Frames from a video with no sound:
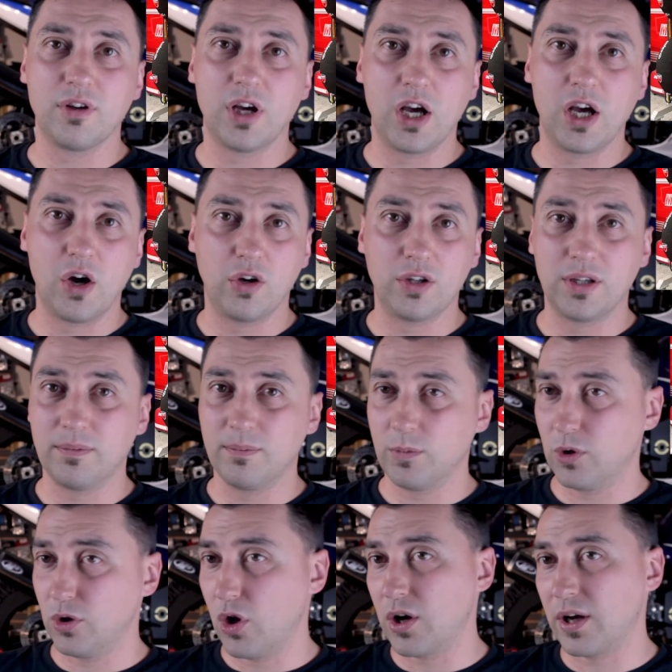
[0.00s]
on
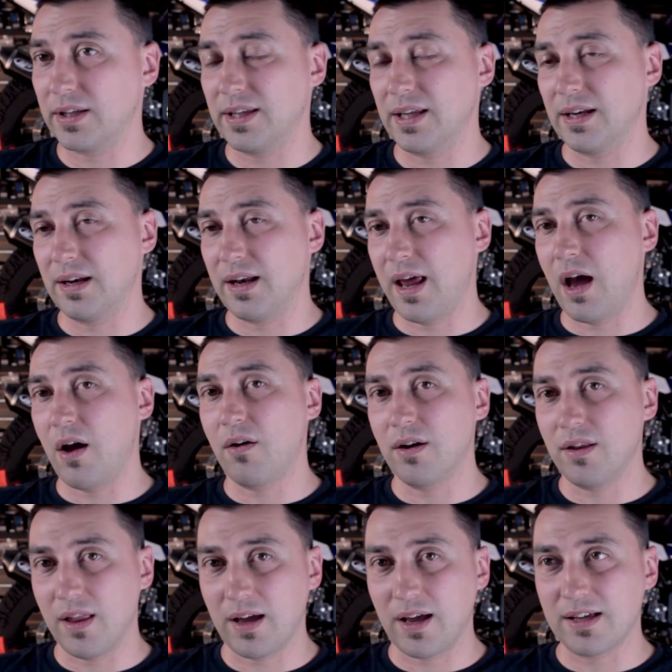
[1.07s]
them longer than an hour,
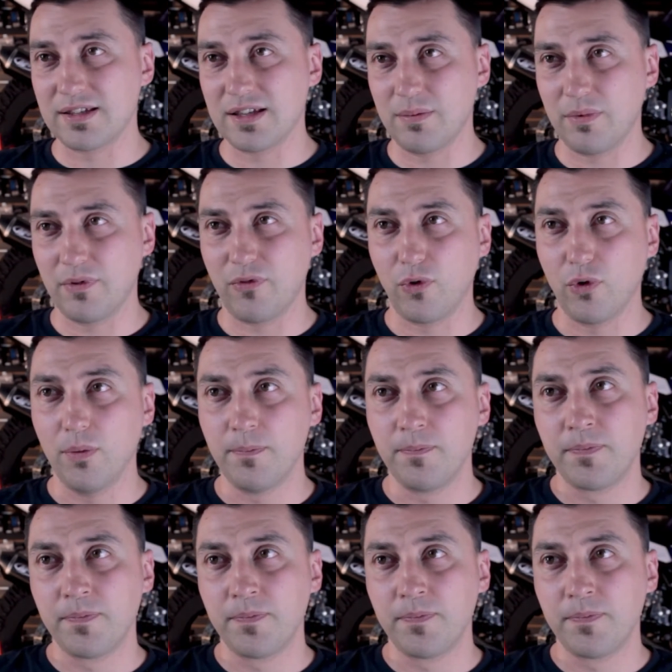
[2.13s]
like I said before.